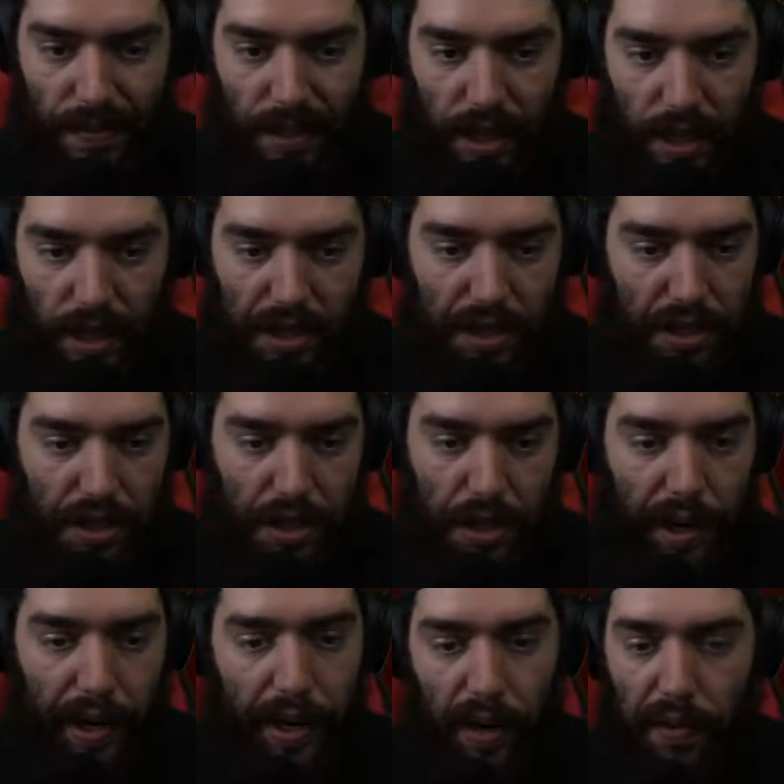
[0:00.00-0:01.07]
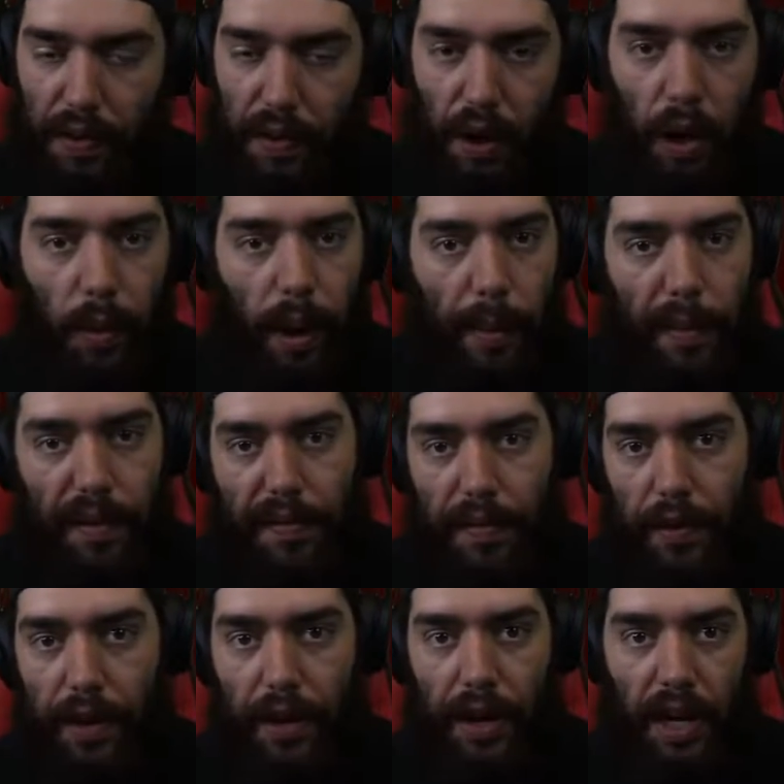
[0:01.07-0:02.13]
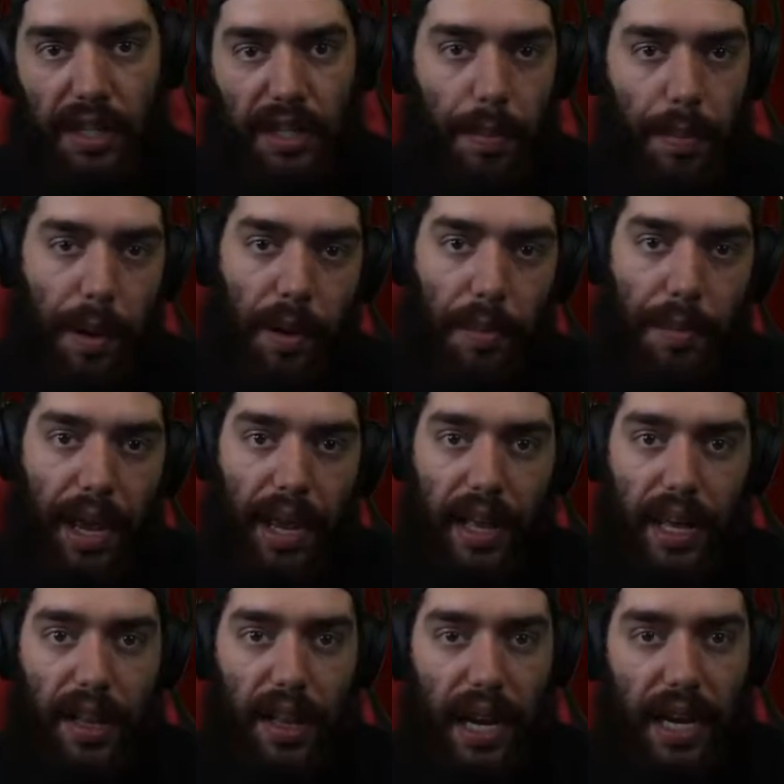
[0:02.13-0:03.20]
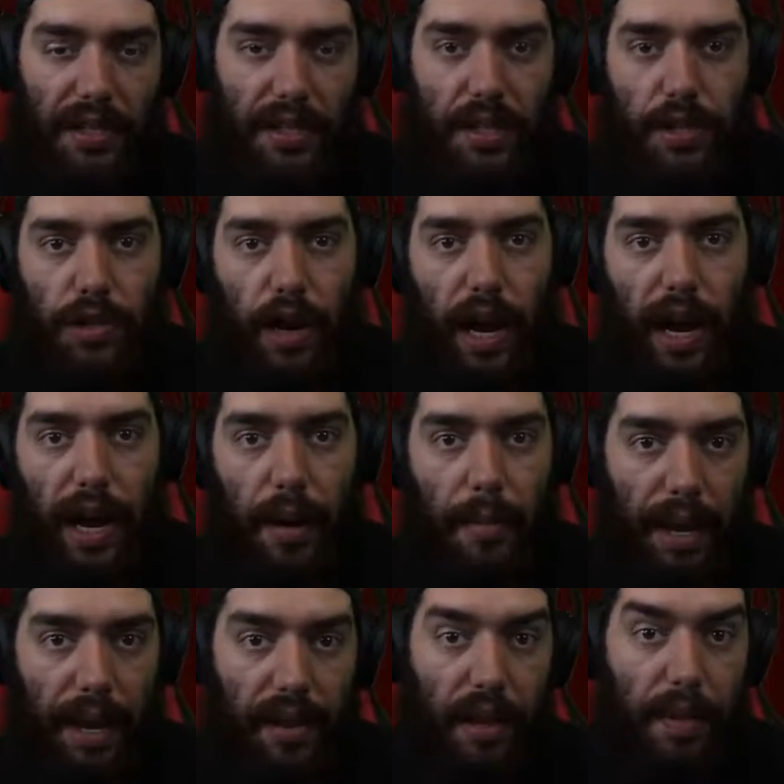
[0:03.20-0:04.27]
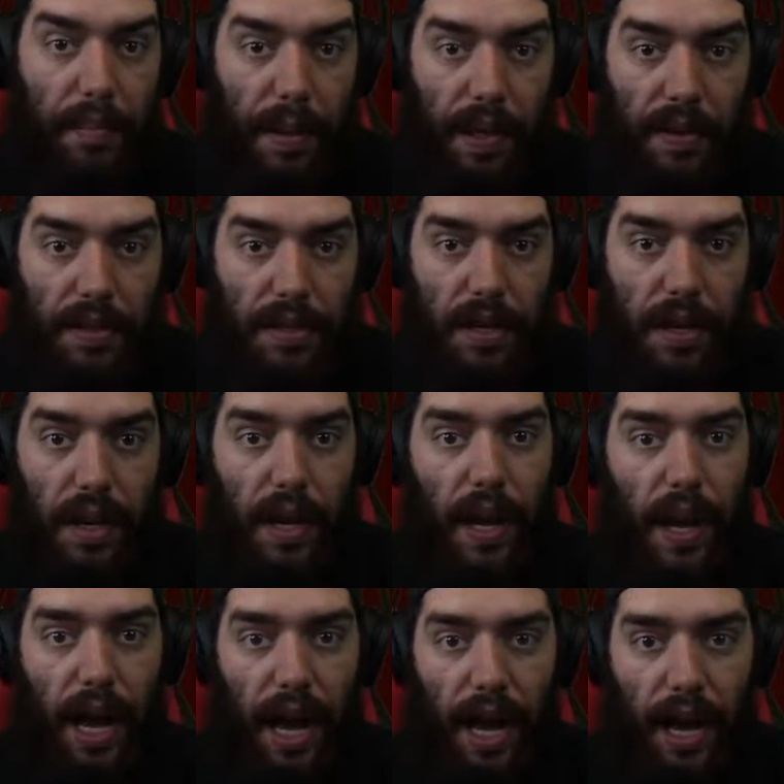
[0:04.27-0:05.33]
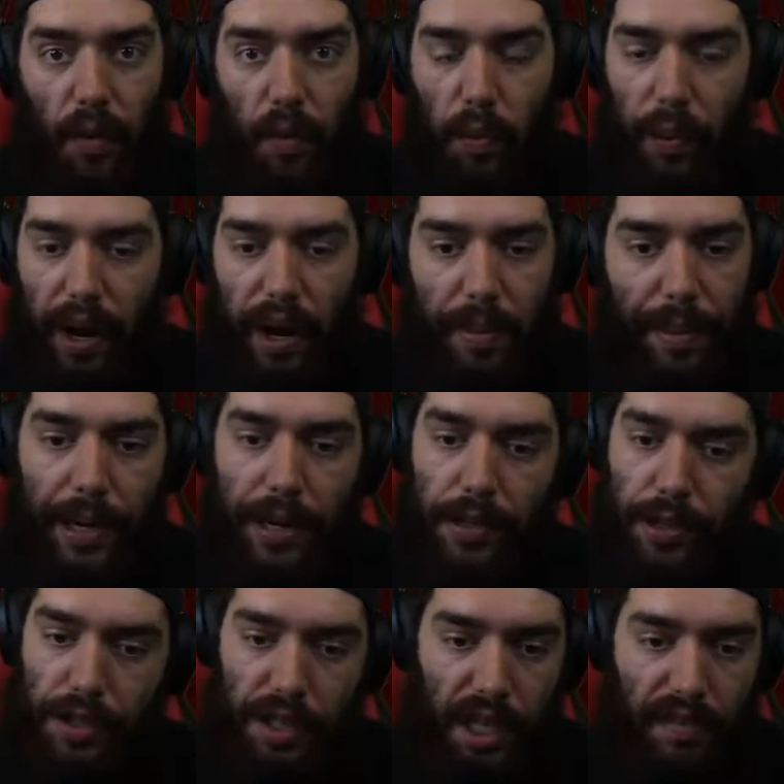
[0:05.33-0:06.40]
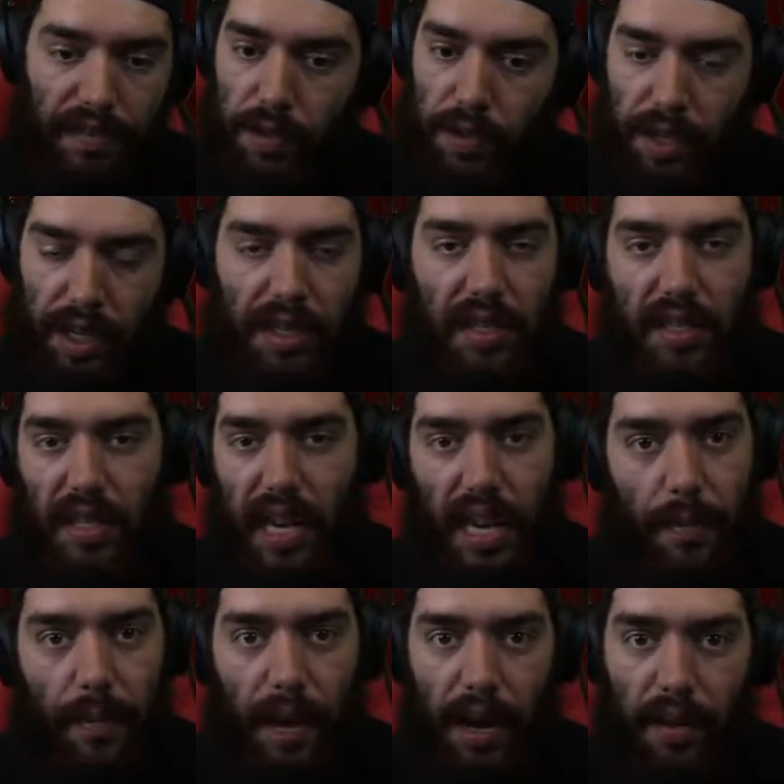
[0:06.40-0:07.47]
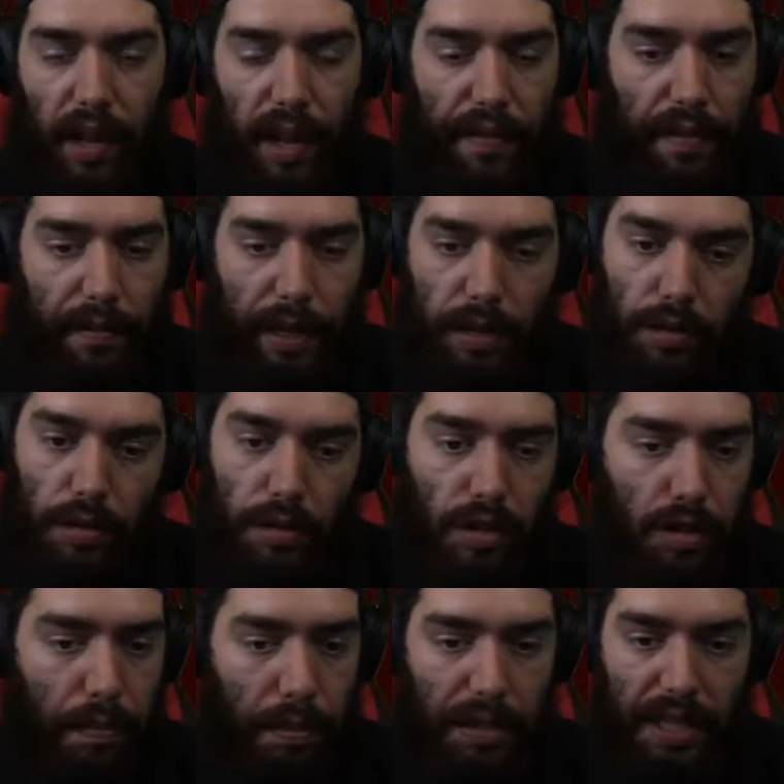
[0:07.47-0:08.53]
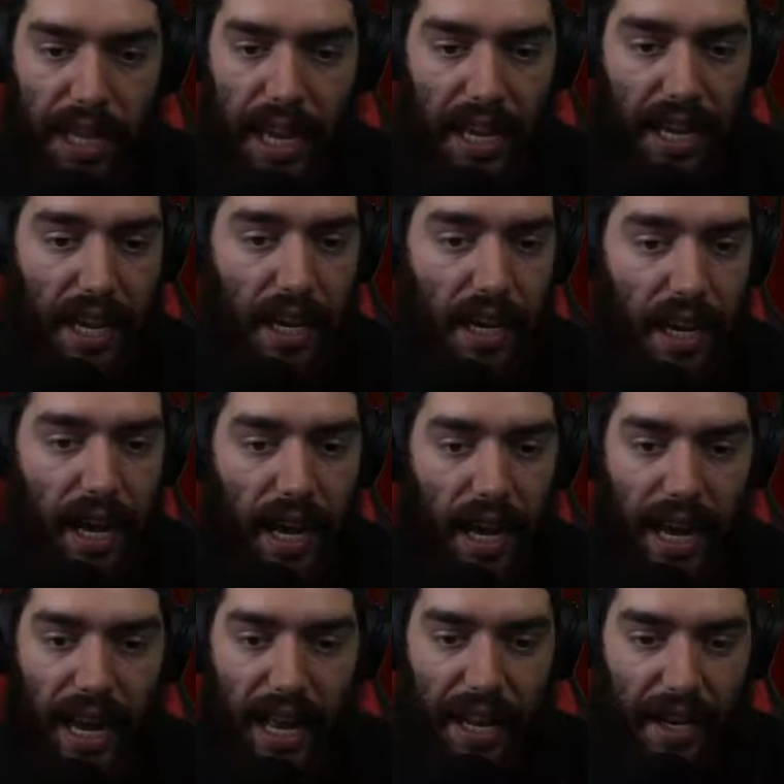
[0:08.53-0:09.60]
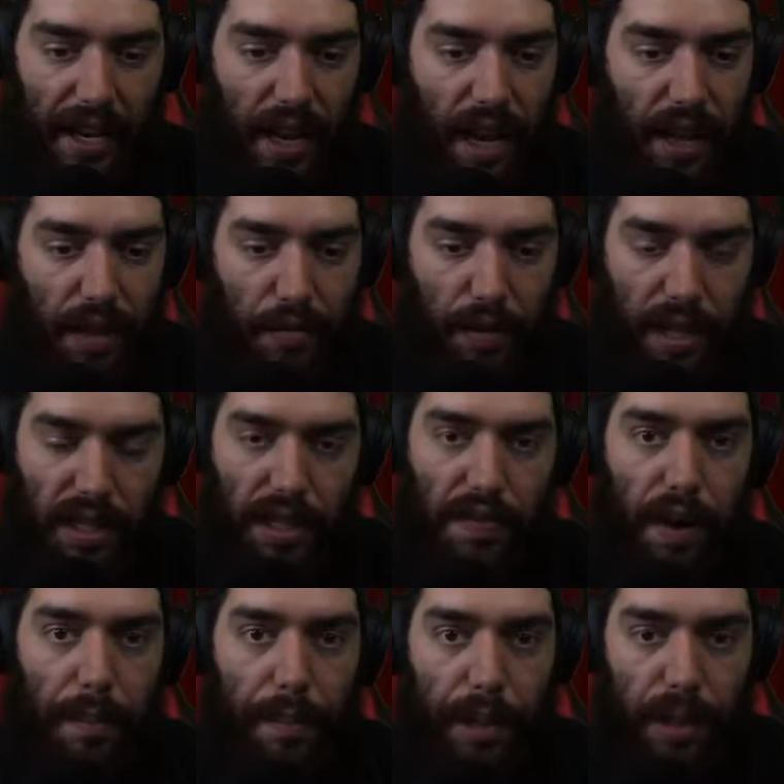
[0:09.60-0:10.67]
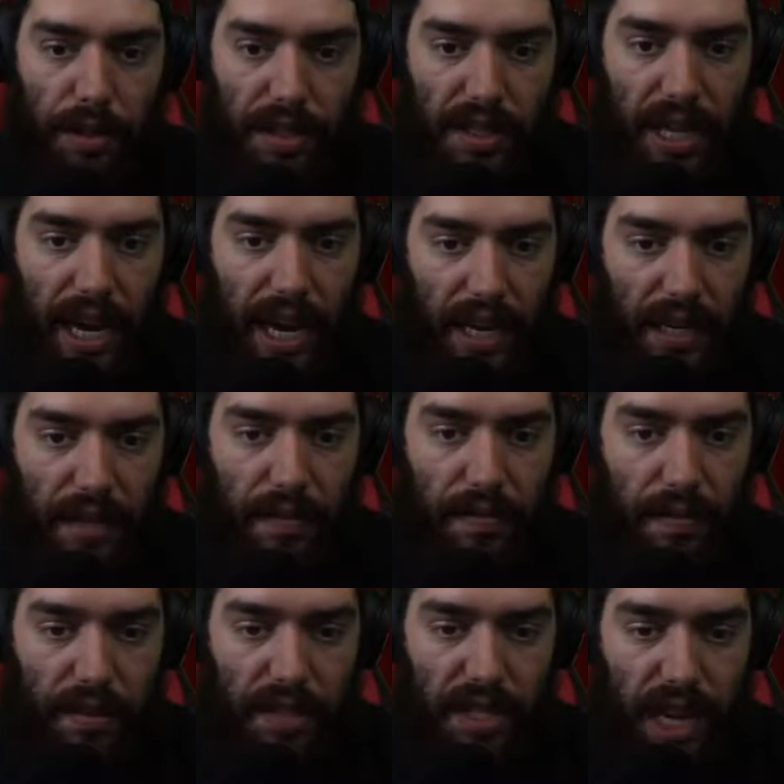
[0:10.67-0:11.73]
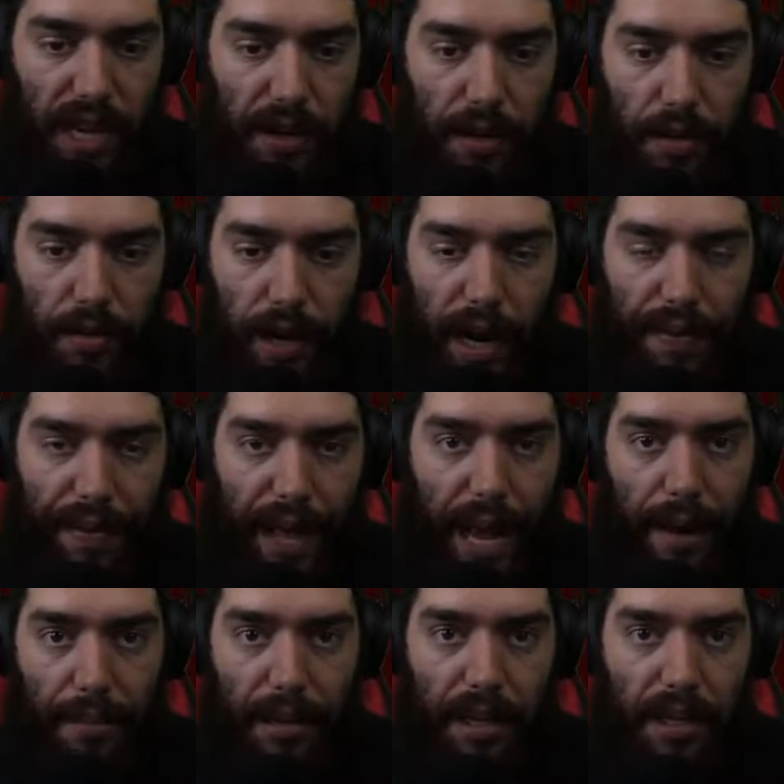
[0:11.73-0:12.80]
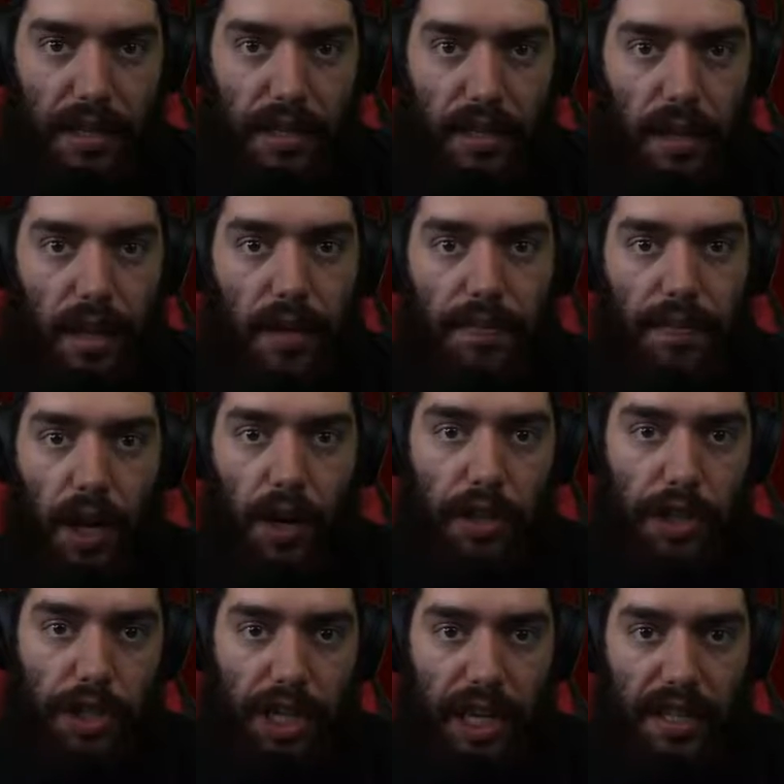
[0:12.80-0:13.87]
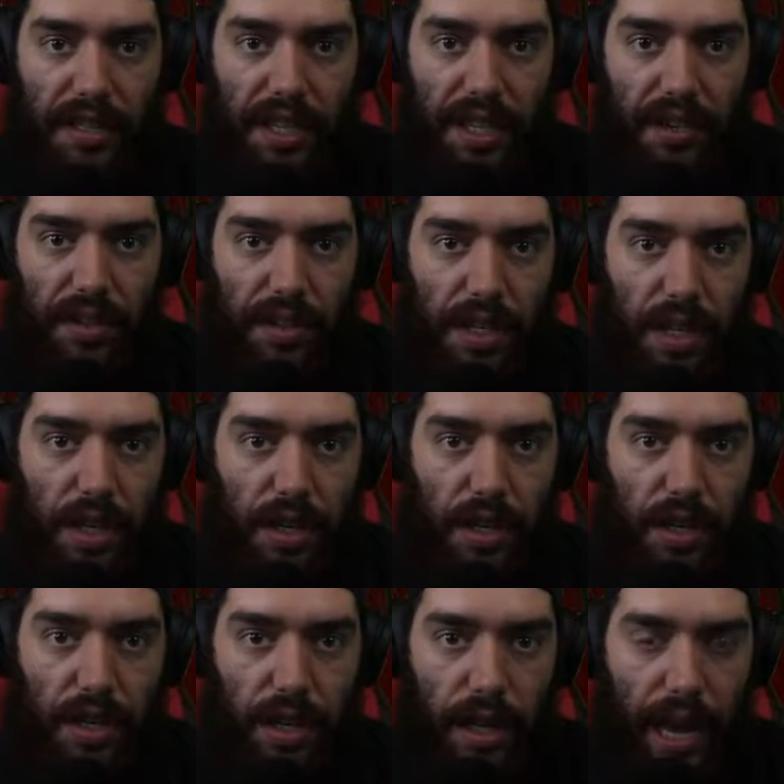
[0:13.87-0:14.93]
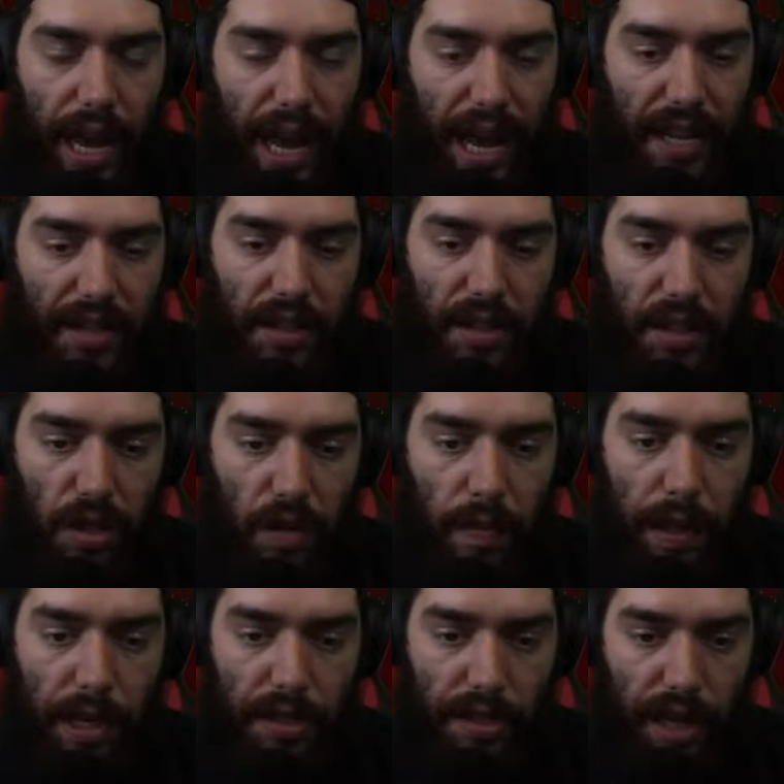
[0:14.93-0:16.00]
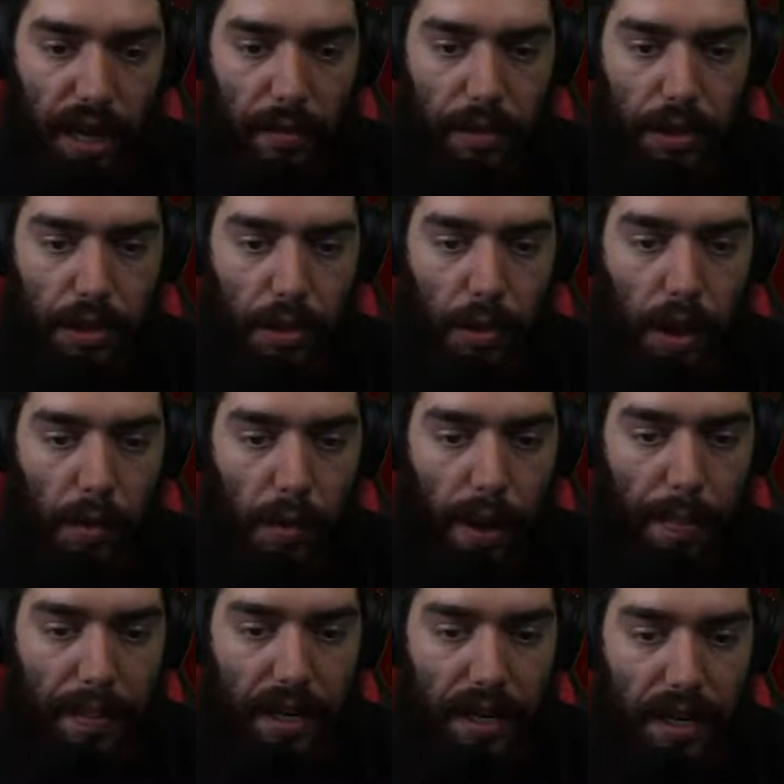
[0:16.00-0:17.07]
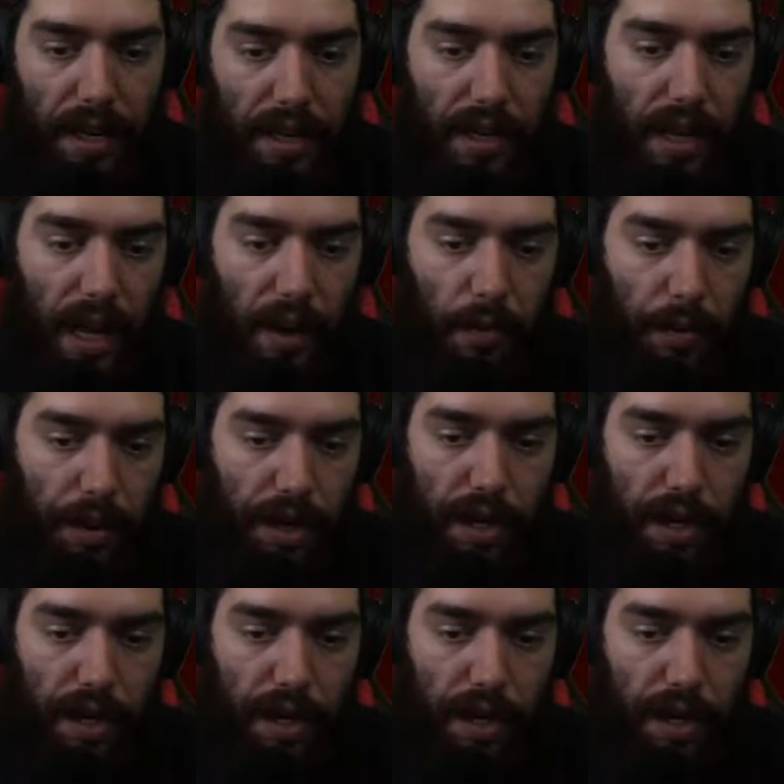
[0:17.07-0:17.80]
It's just a great overall weapon for a non-typical melee class to try a melee build. Werebear just gives you an insane amount of life and makes you super tanky, and the rest of our build is kind of centered around that because our enchant skill is going to add so much damage to our weapon that we're going to